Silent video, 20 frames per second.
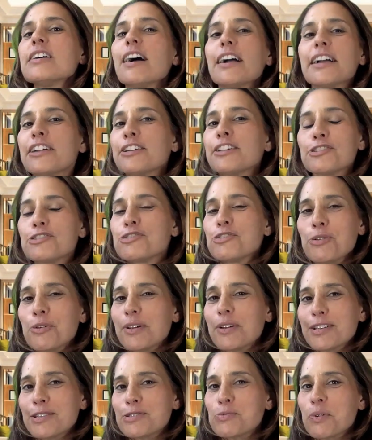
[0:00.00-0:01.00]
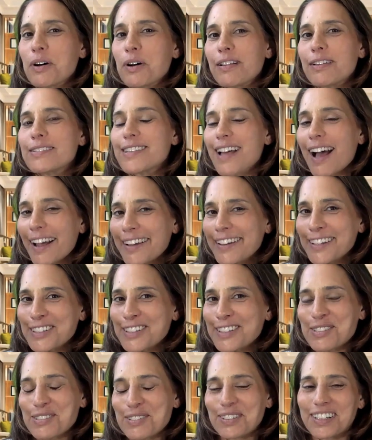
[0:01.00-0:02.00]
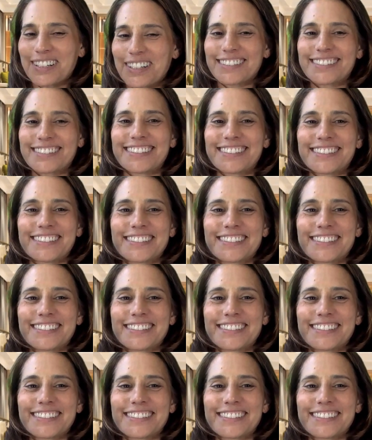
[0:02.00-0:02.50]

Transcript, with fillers: not going to do it as well as I can do it.